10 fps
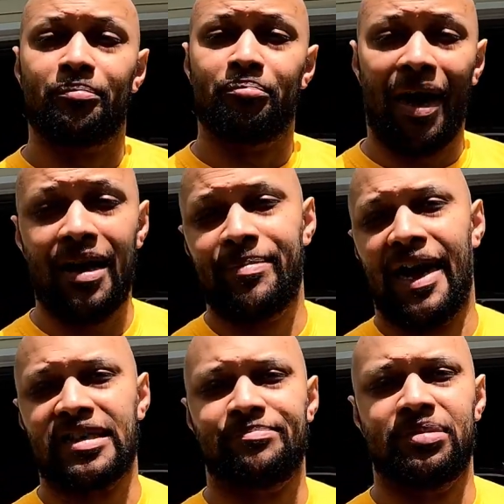
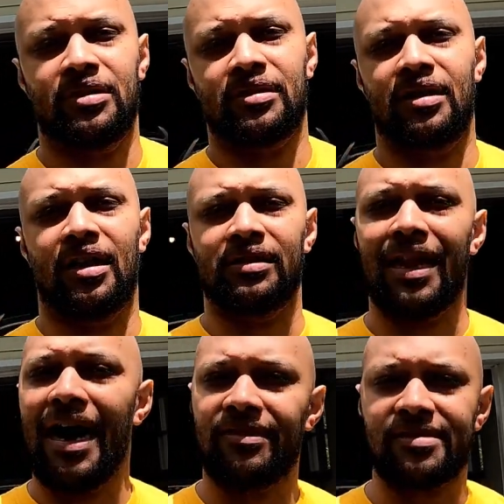bypass plug
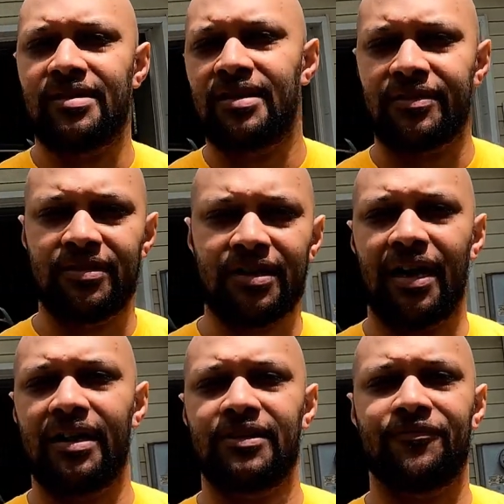allows
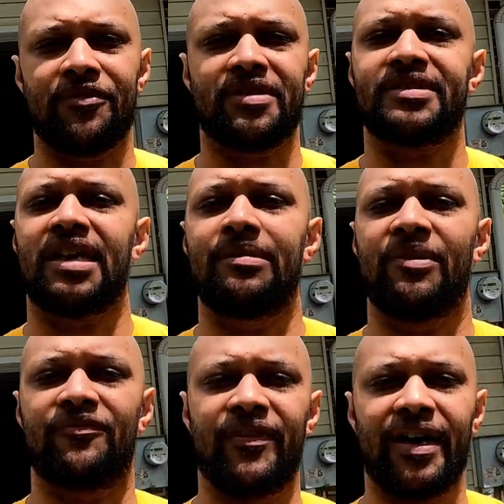kind of for the same
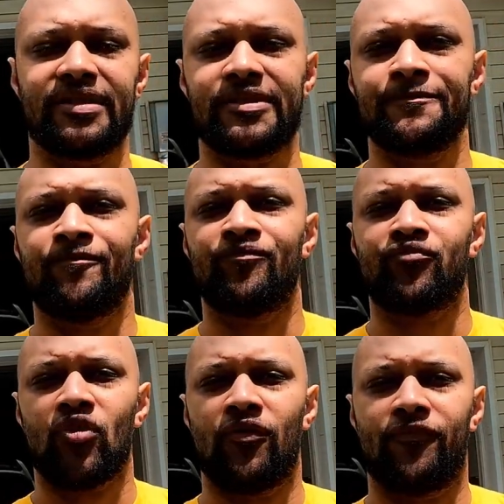effect
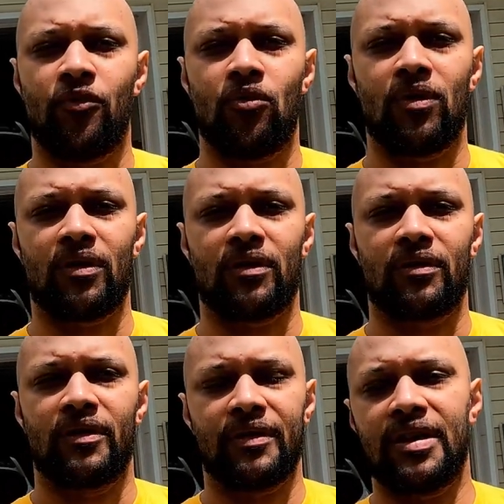for
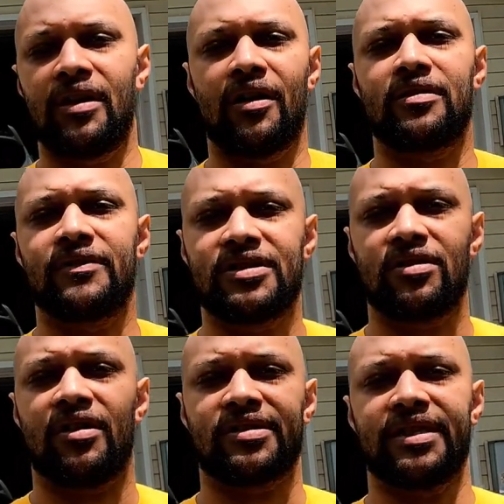the other
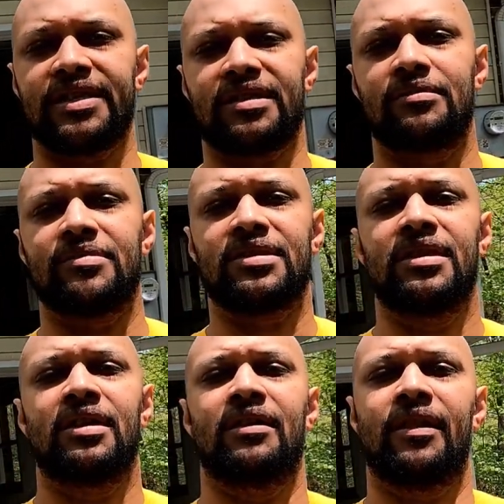exhaust systems
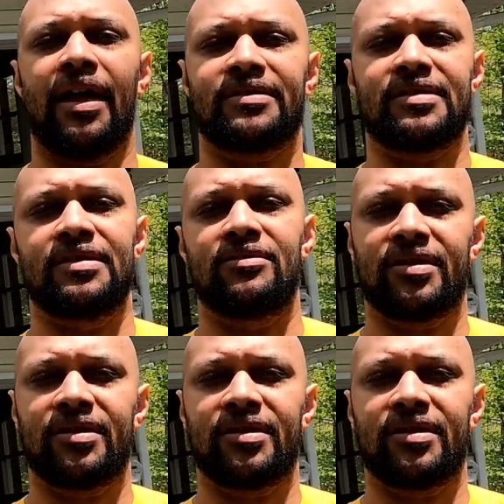that still